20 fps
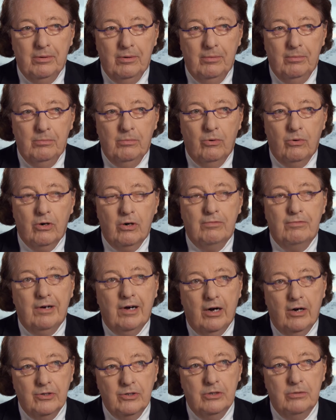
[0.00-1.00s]
more
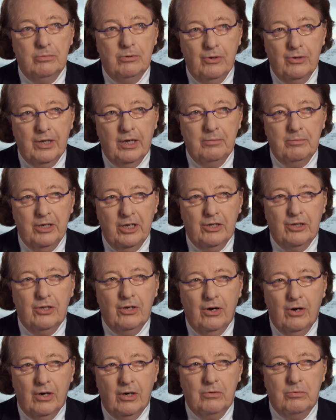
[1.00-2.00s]
valuable than we
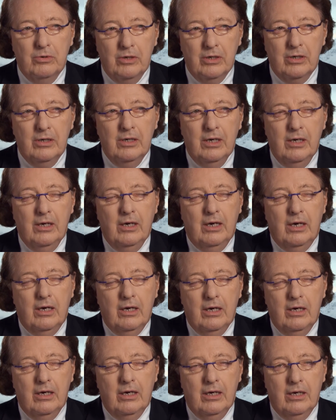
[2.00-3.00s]
thought, where
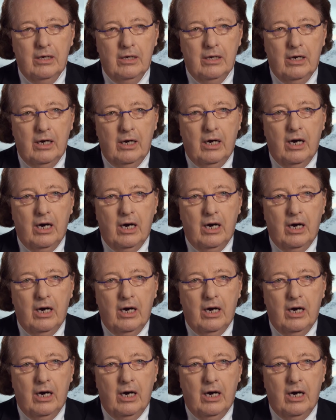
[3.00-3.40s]
uh,